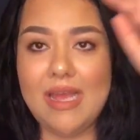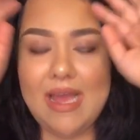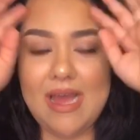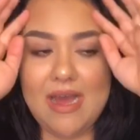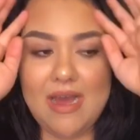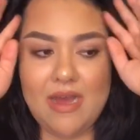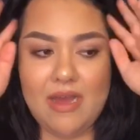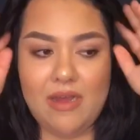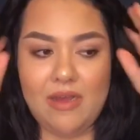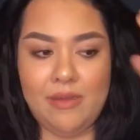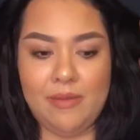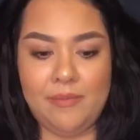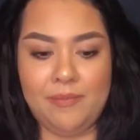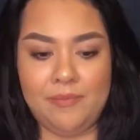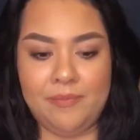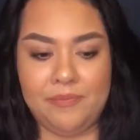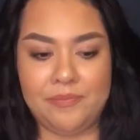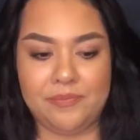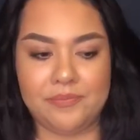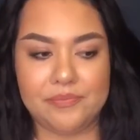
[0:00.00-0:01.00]

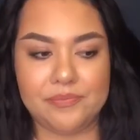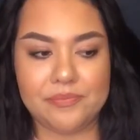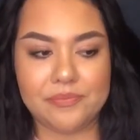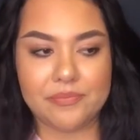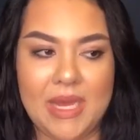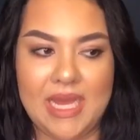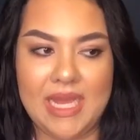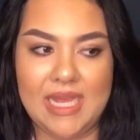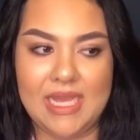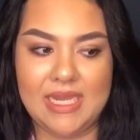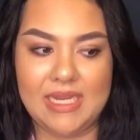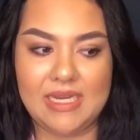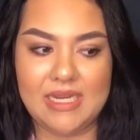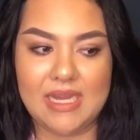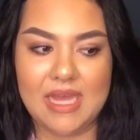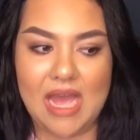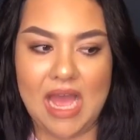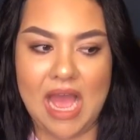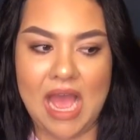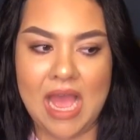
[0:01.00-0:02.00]
But
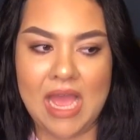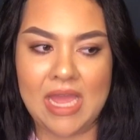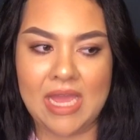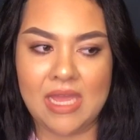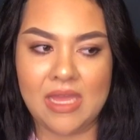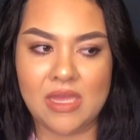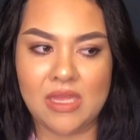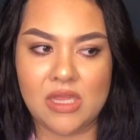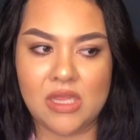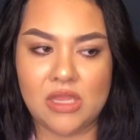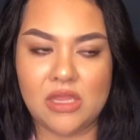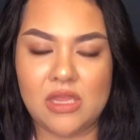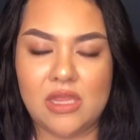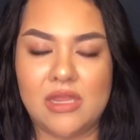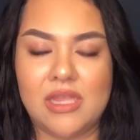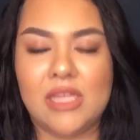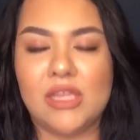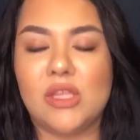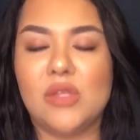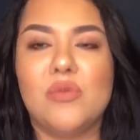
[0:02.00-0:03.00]
I
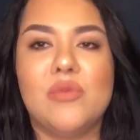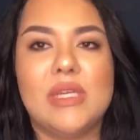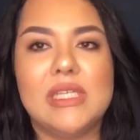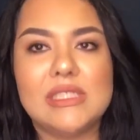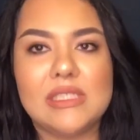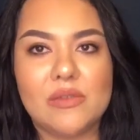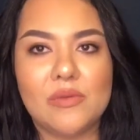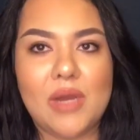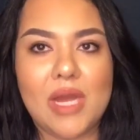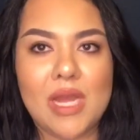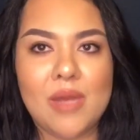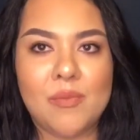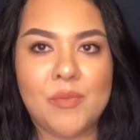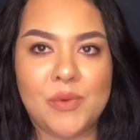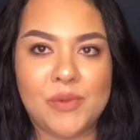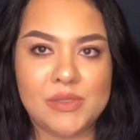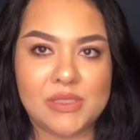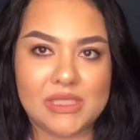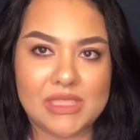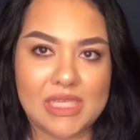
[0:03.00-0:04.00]
think the reason why I
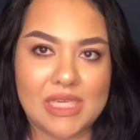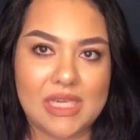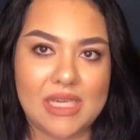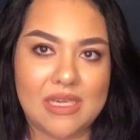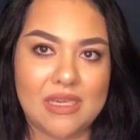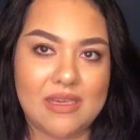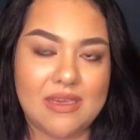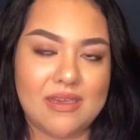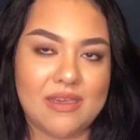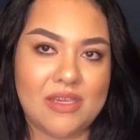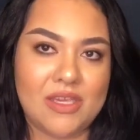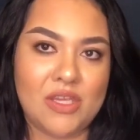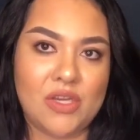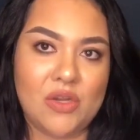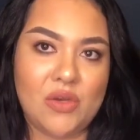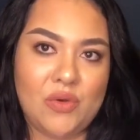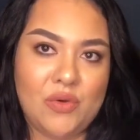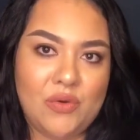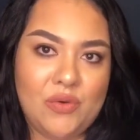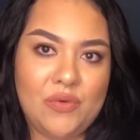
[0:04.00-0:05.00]
mostly, you
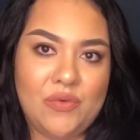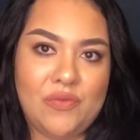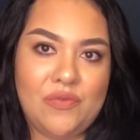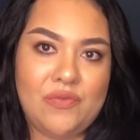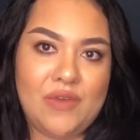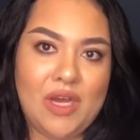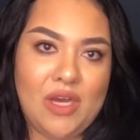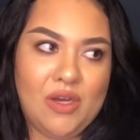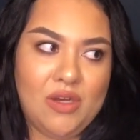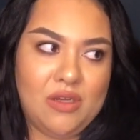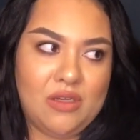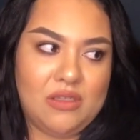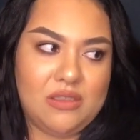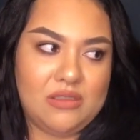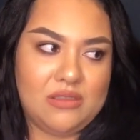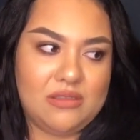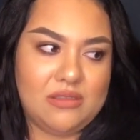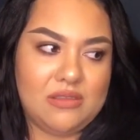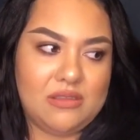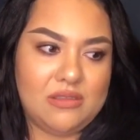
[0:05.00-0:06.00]
know, felt
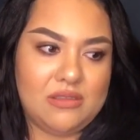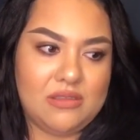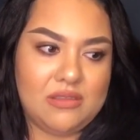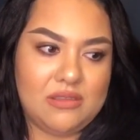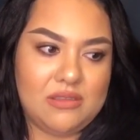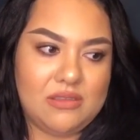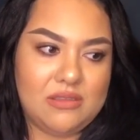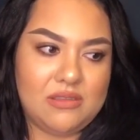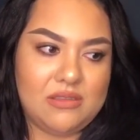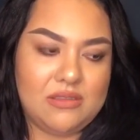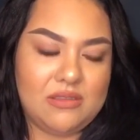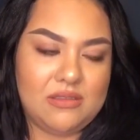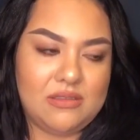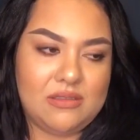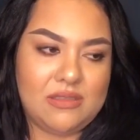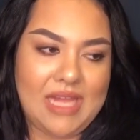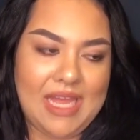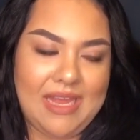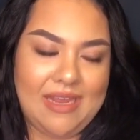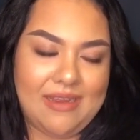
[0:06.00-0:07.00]

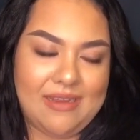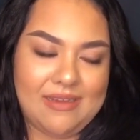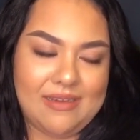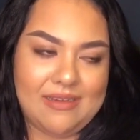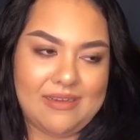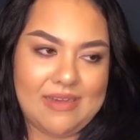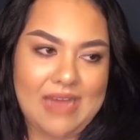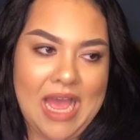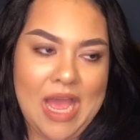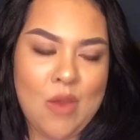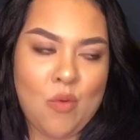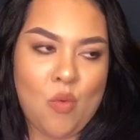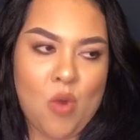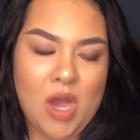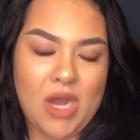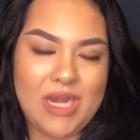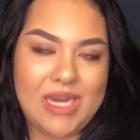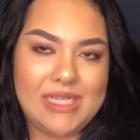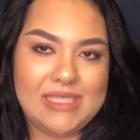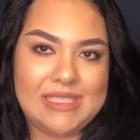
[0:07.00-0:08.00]
like I
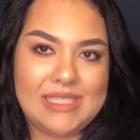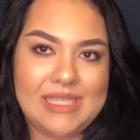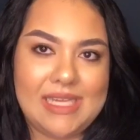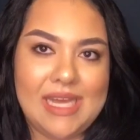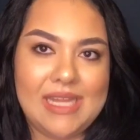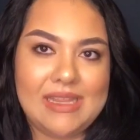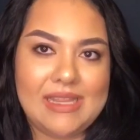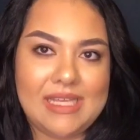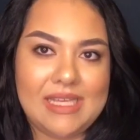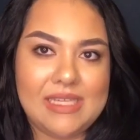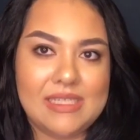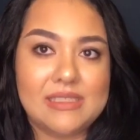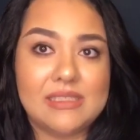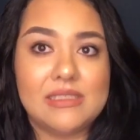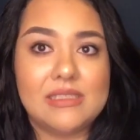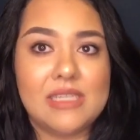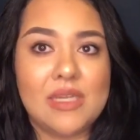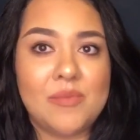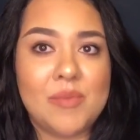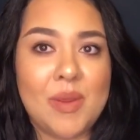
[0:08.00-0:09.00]
wanted to get
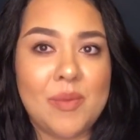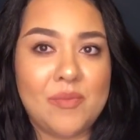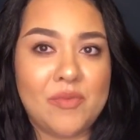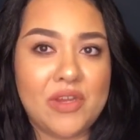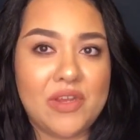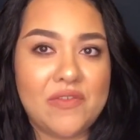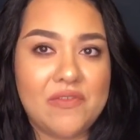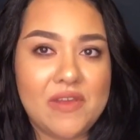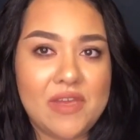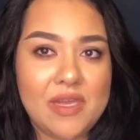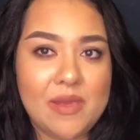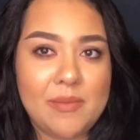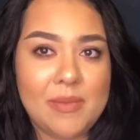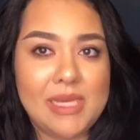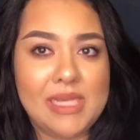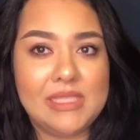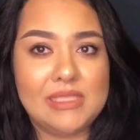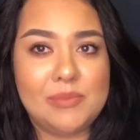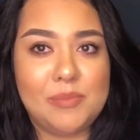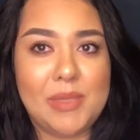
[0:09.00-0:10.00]
these in memory of him
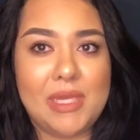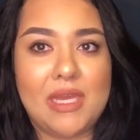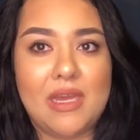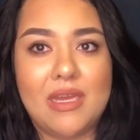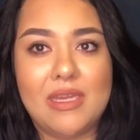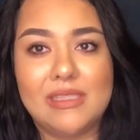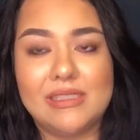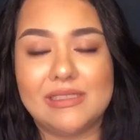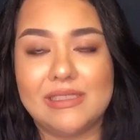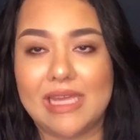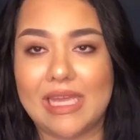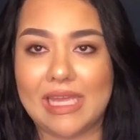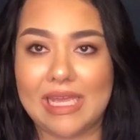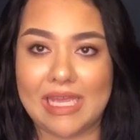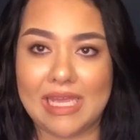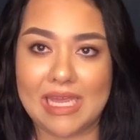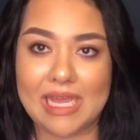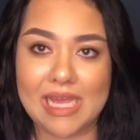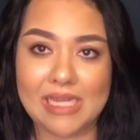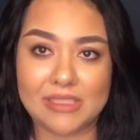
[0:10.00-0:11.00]
is because like
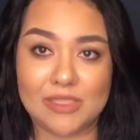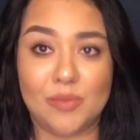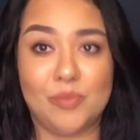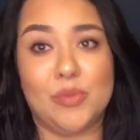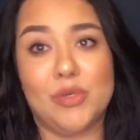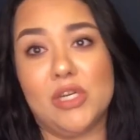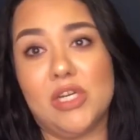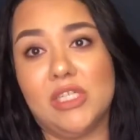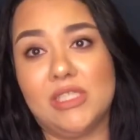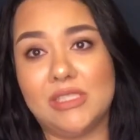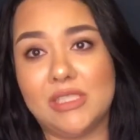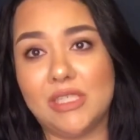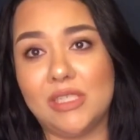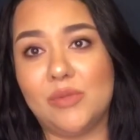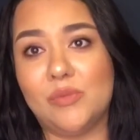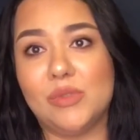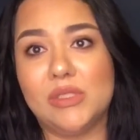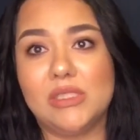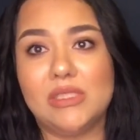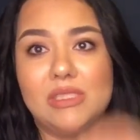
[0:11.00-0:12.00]
he as a
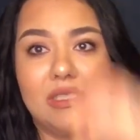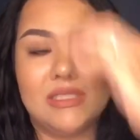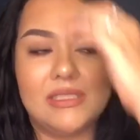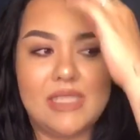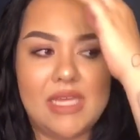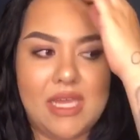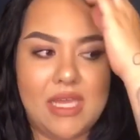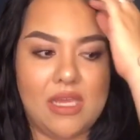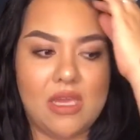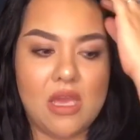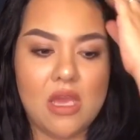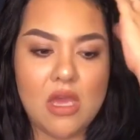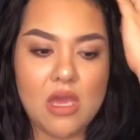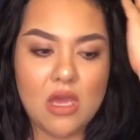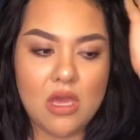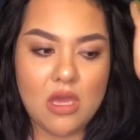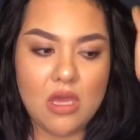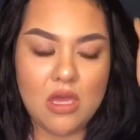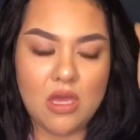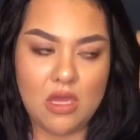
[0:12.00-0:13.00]
person was just like
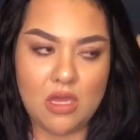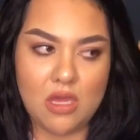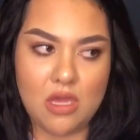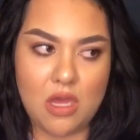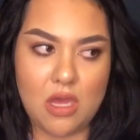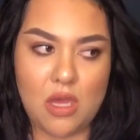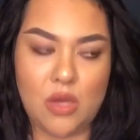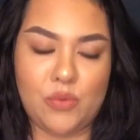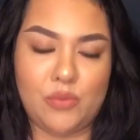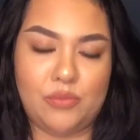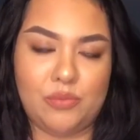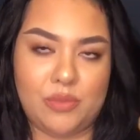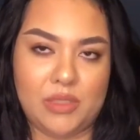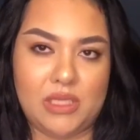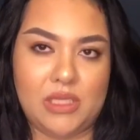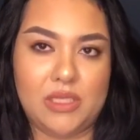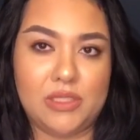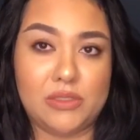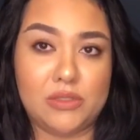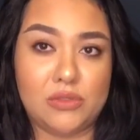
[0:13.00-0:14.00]
a
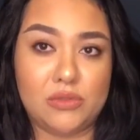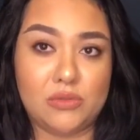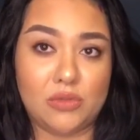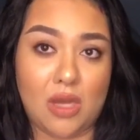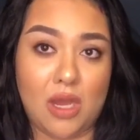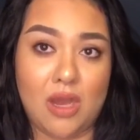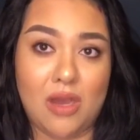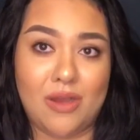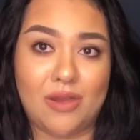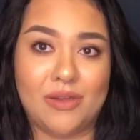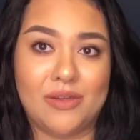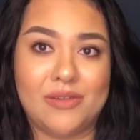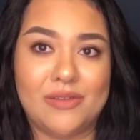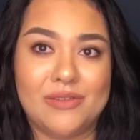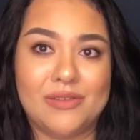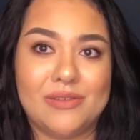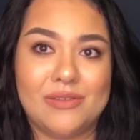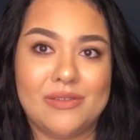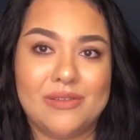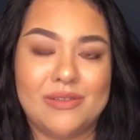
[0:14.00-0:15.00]
really strong,